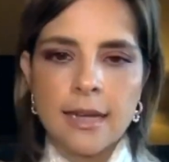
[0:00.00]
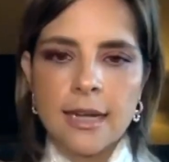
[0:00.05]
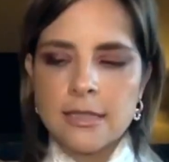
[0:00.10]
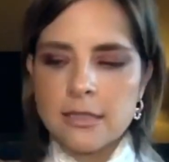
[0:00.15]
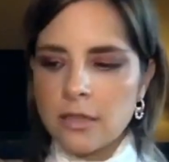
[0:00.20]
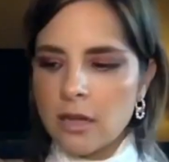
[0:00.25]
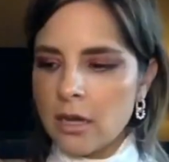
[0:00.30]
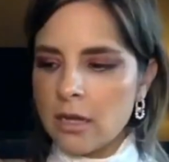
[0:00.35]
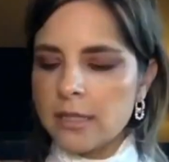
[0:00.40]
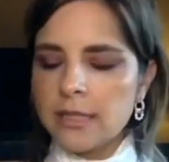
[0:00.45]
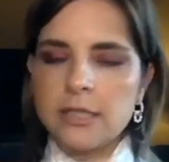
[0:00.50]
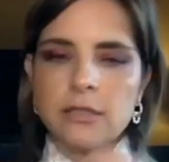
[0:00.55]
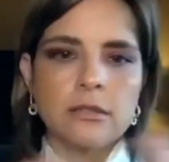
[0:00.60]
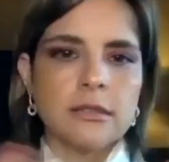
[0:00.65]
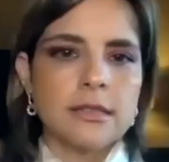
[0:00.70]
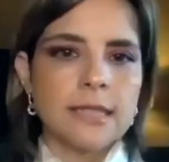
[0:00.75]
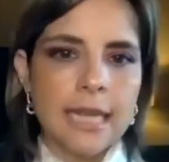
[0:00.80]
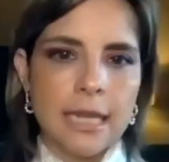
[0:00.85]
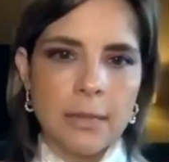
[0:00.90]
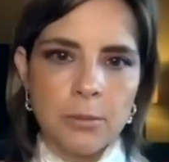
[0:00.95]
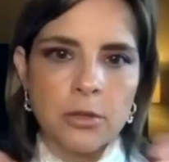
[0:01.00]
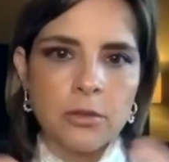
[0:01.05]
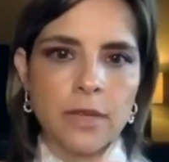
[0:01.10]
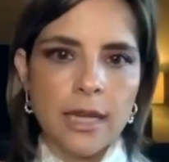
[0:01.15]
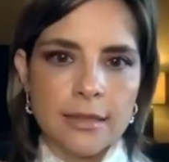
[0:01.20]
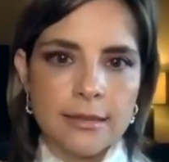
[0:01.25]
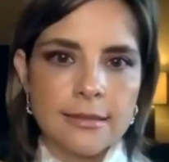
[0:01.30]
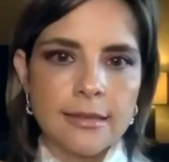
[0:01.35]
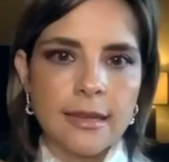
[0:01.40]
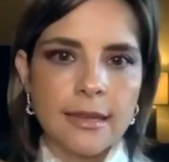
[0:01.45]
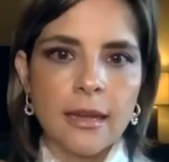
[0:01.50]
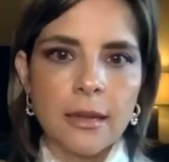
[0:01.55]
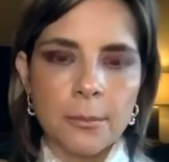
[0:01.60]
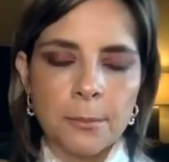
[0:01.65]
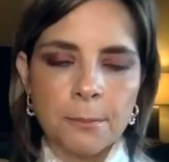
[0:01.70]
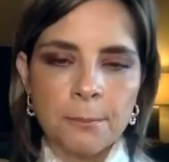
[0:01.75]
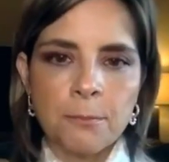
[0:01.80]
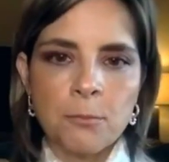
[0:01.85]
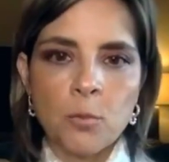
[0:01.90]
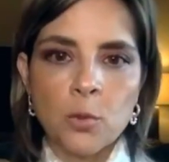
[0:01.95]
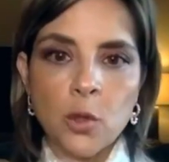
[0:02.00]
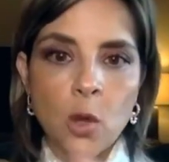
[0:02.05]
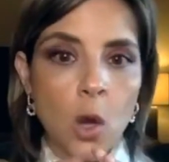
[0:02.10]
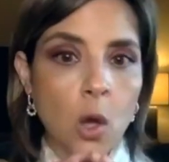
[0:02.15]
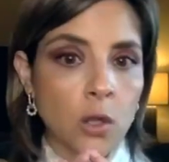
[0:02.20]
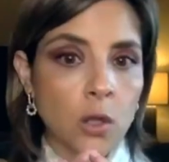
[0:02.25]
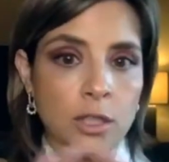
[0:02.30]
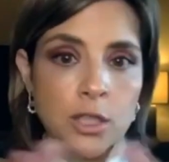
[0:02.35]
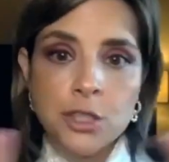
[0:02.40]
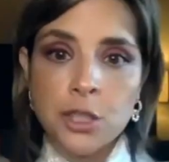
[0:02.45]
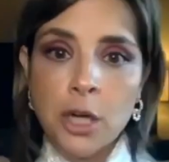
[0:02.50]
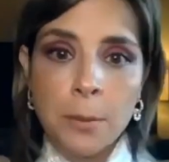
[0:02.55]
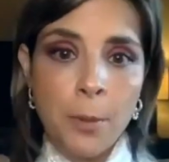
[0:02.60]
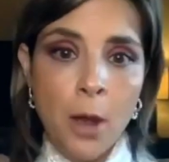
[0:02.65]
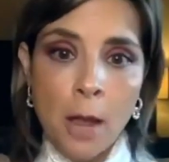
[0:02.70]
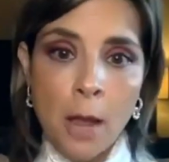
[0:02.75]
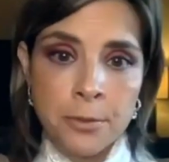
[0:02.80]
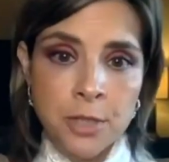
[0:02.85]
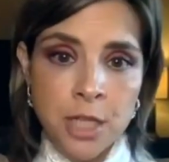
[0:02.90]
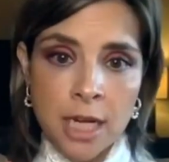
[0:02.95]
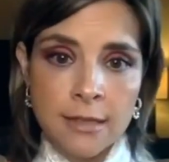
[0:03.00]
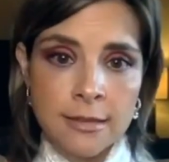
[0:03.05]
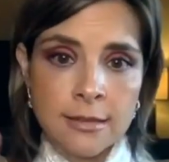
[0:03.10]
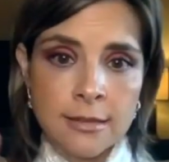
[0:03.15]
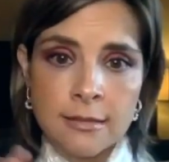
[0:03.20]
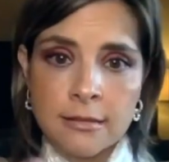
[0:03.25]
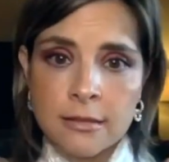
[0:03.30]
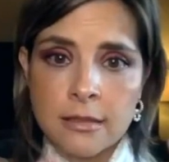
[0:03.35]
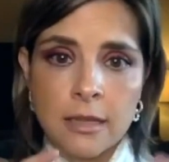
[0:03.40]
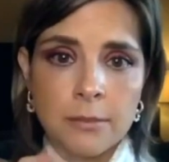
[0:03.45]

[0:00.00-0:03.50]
I saw a little table next to him with all these sharp objects.